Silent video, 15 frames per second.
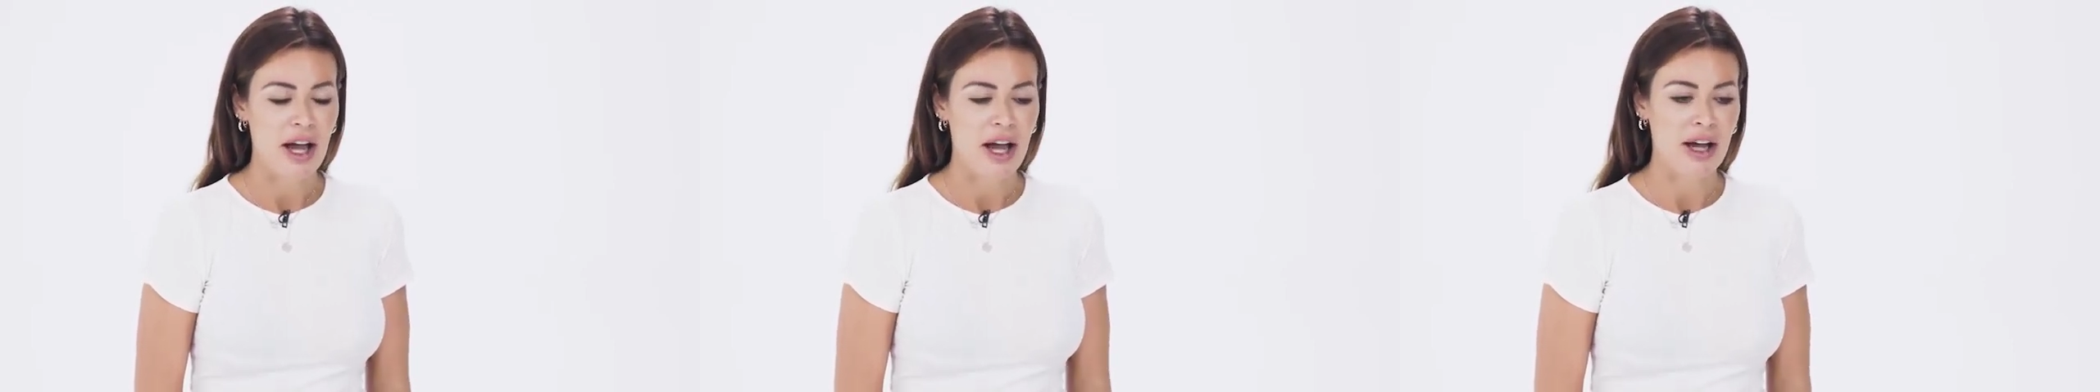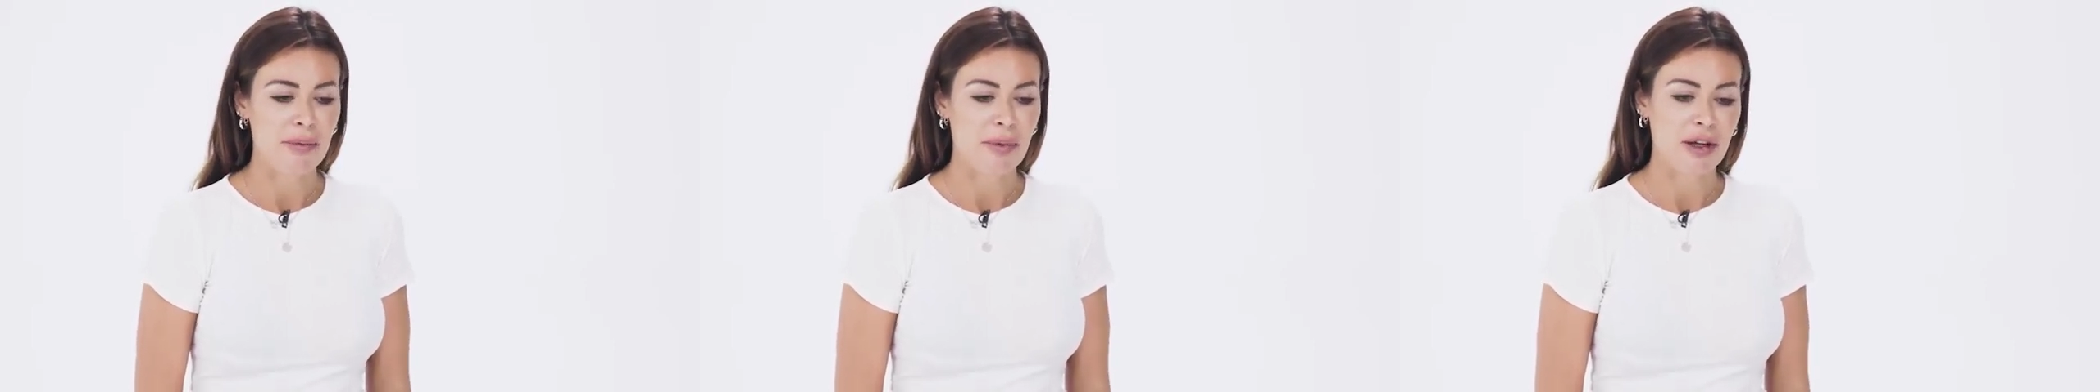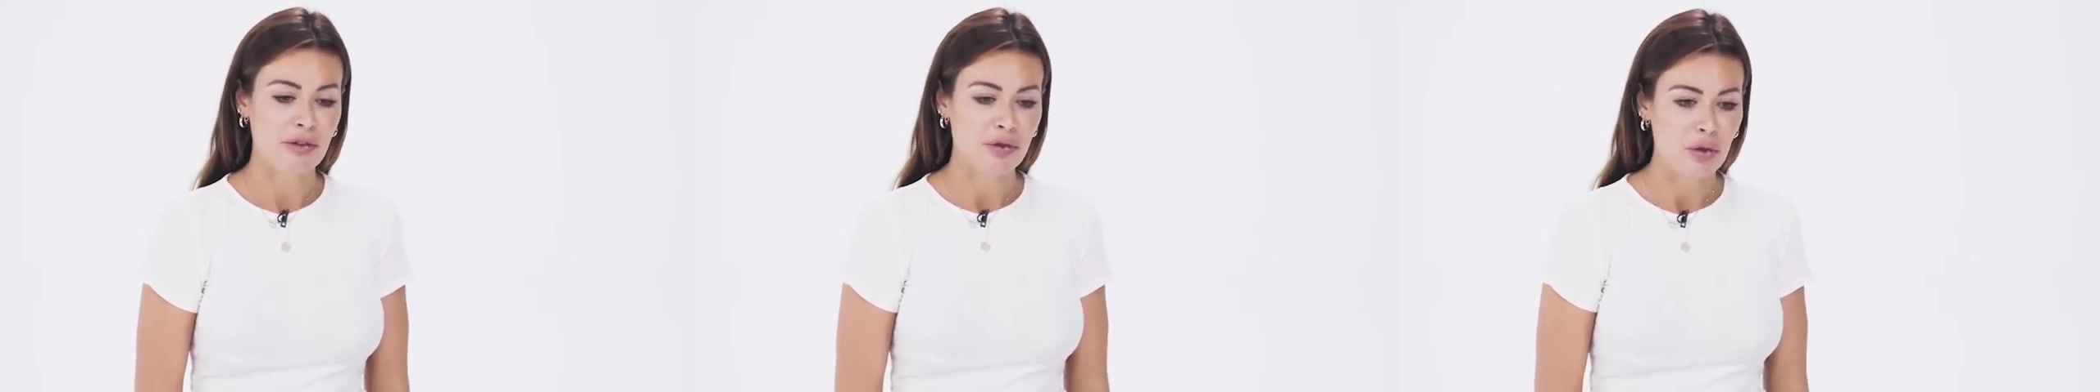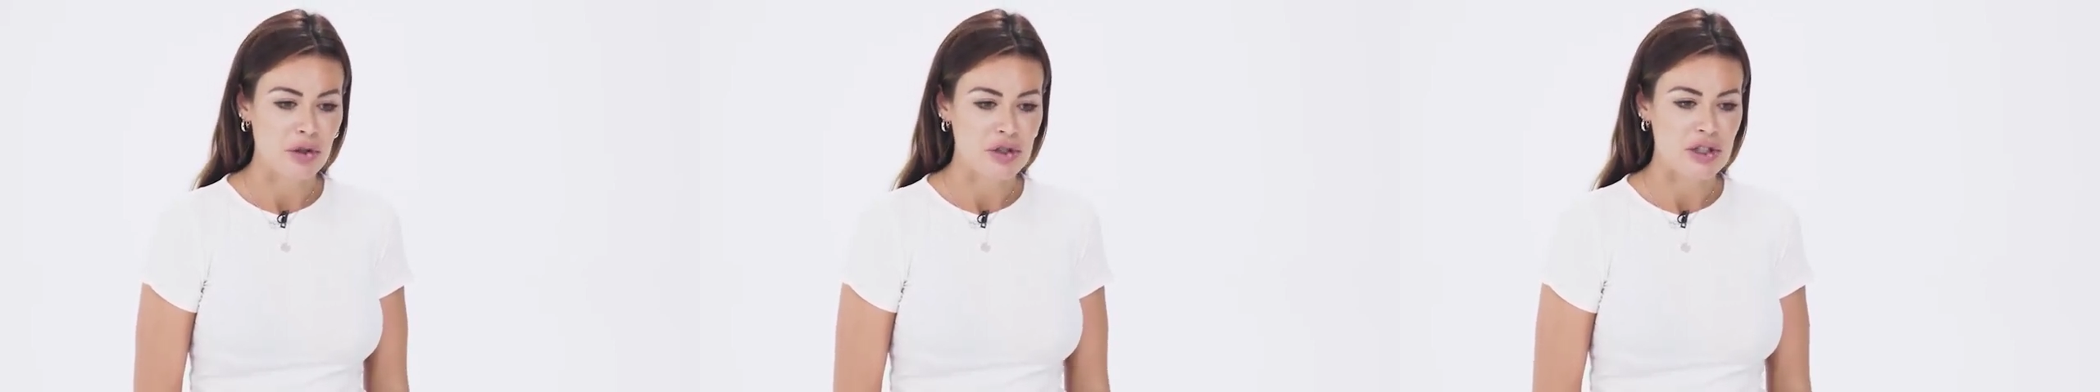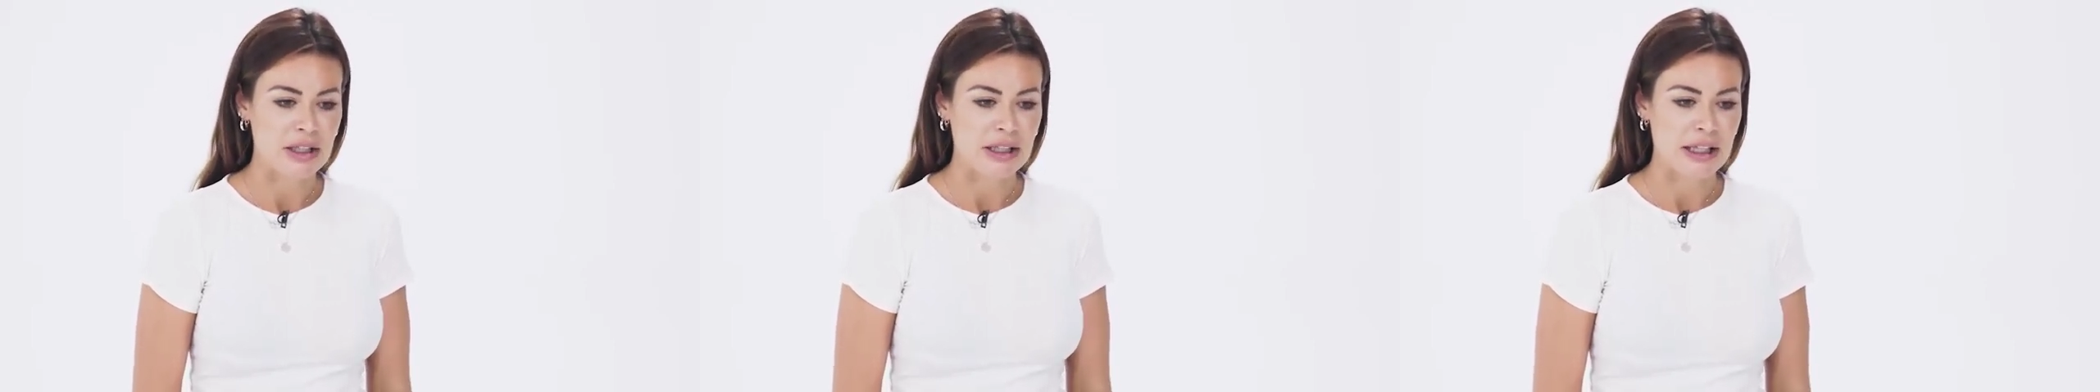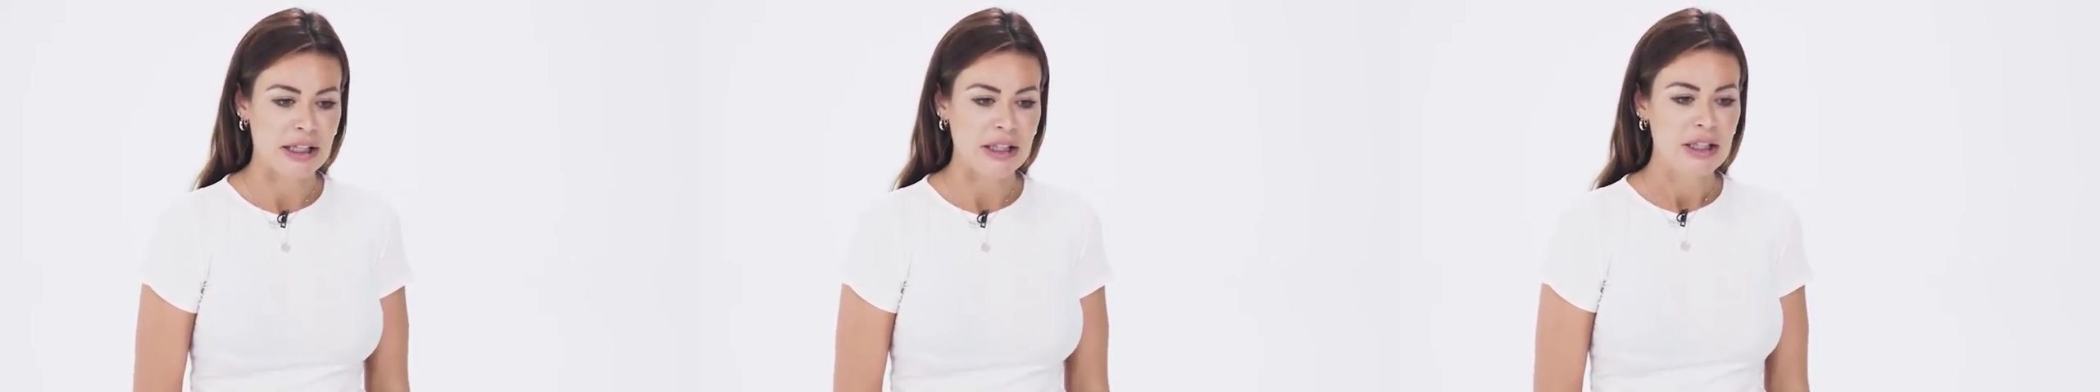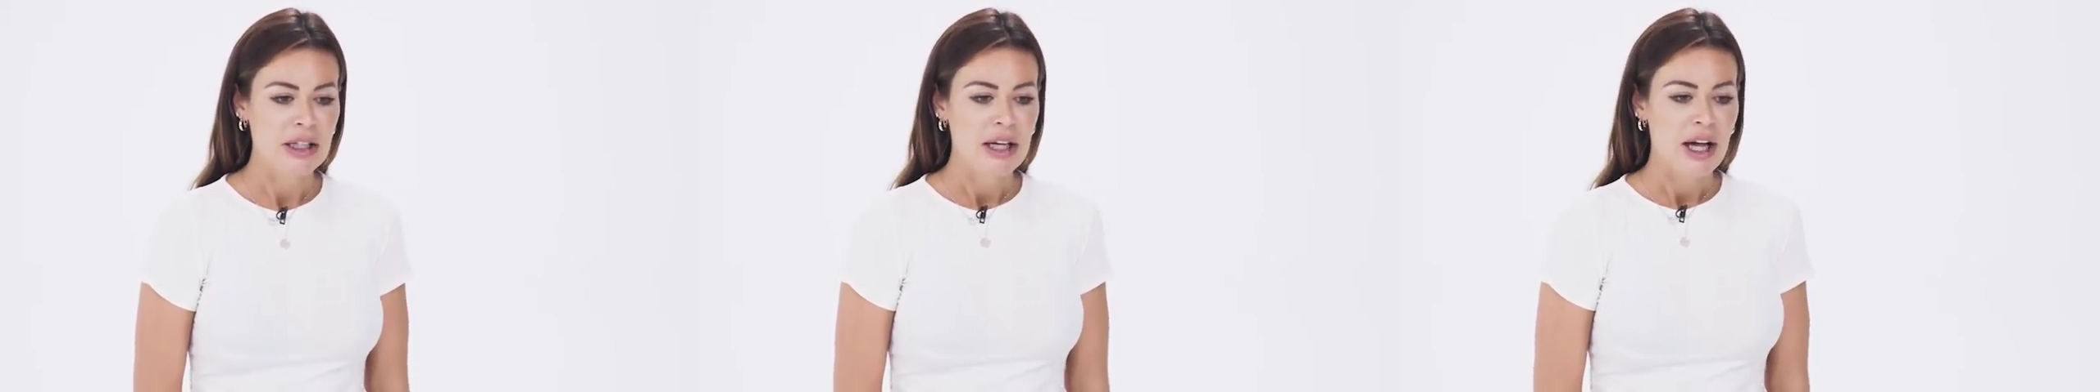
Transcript: unfortunately.